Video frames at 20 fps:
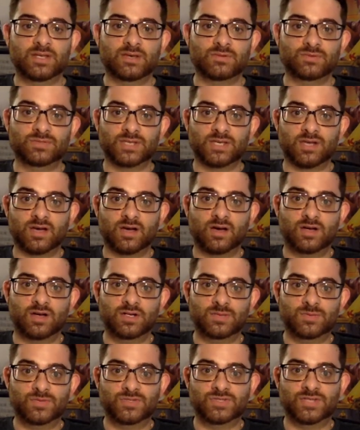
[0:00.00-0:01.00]
it was like
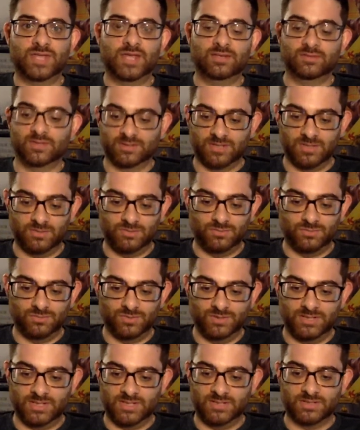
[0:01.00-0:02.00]
100%, like, they were
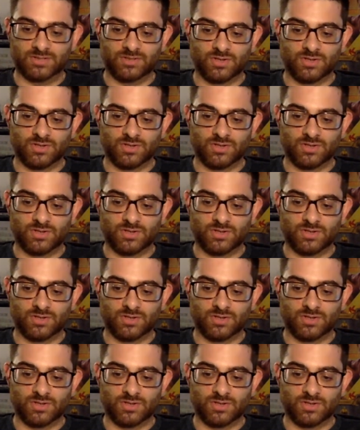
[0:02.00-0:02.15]
really into